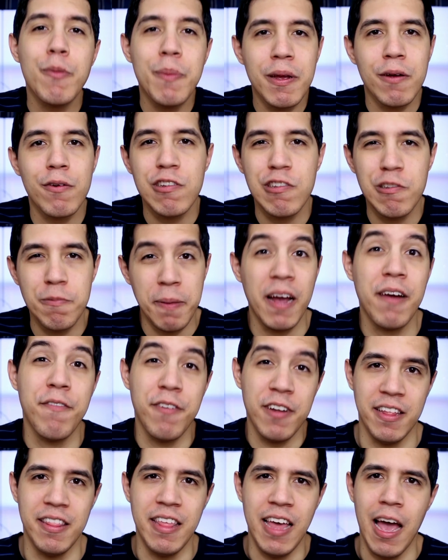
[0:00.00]
would be
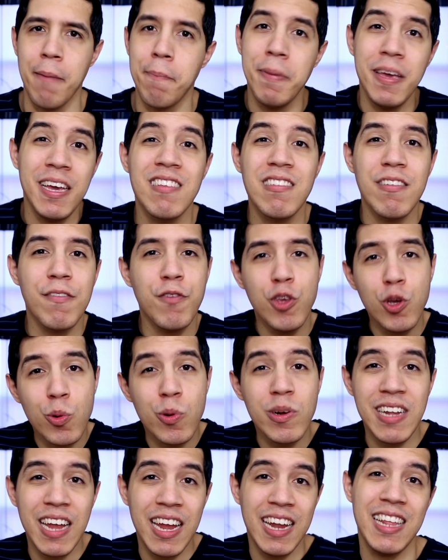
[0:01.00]
respectful of that, because if
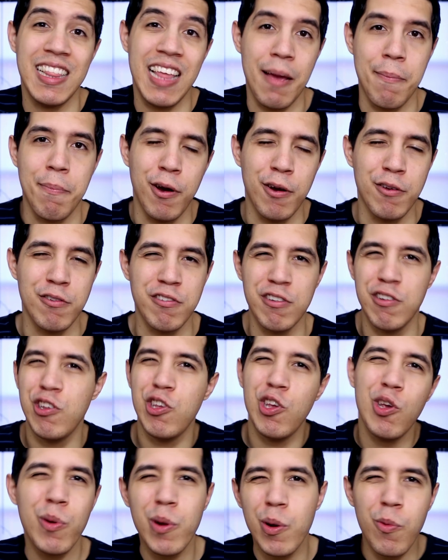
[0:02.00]
you were dating that
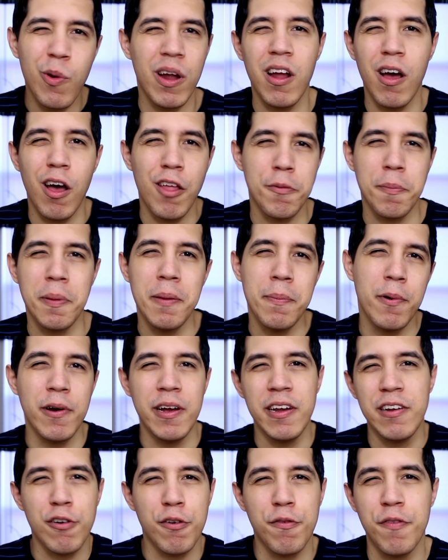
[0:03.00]
person, you wouldn't want other
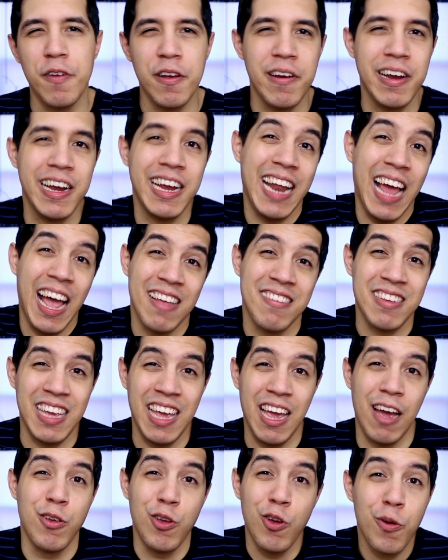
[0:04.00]
people interfering and
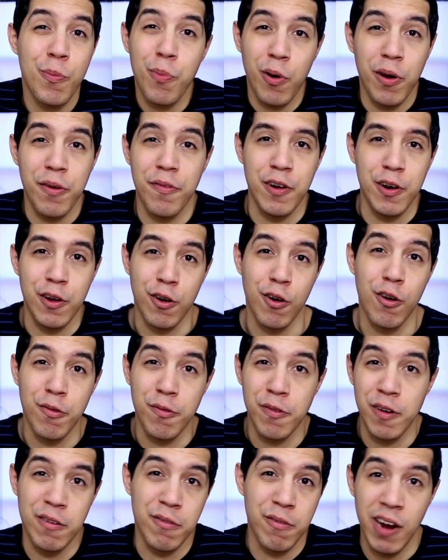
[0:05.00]
asking out your boyfriend or
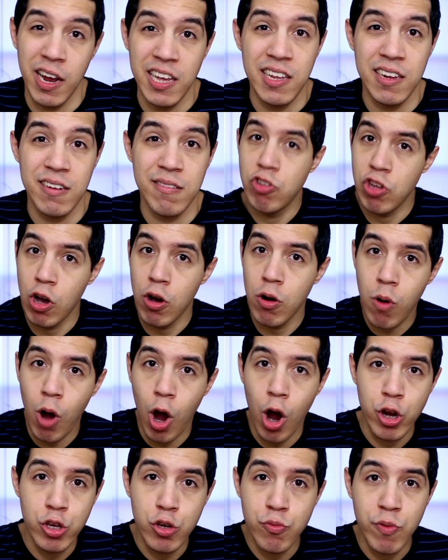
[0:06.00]
girlfriend, right?
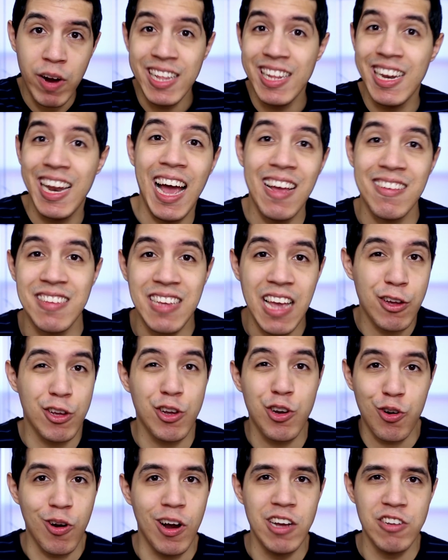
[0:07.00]
So, are you ready to ask out
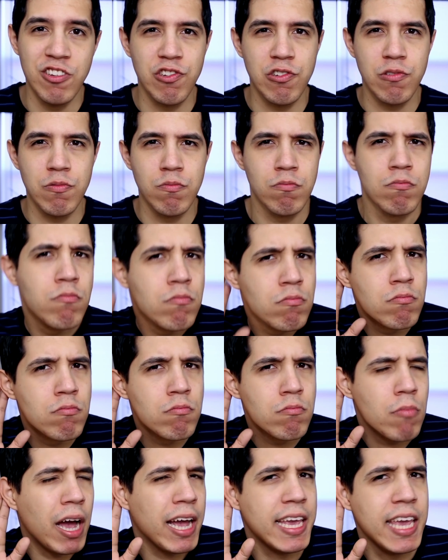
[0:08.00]
your crush?
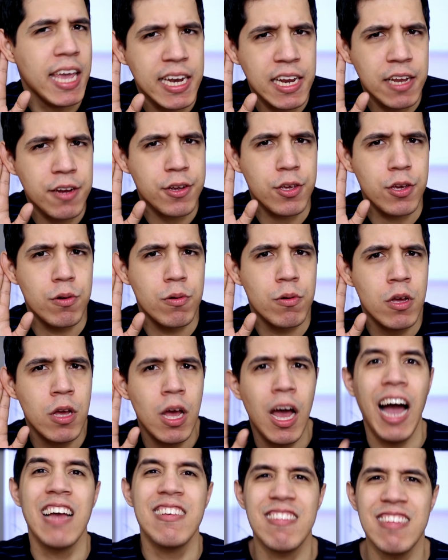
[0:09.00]
I can't hear you.
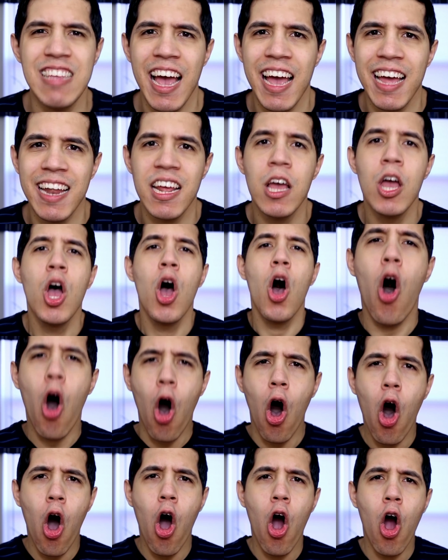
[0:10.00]
I said,
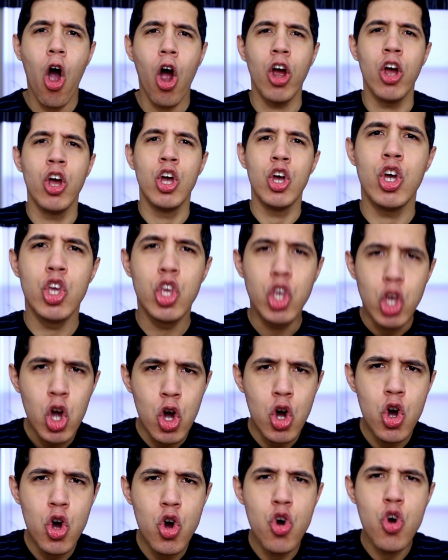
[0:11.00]
are
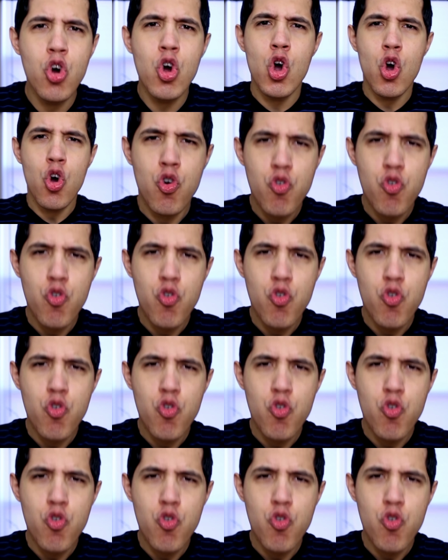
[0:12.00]
you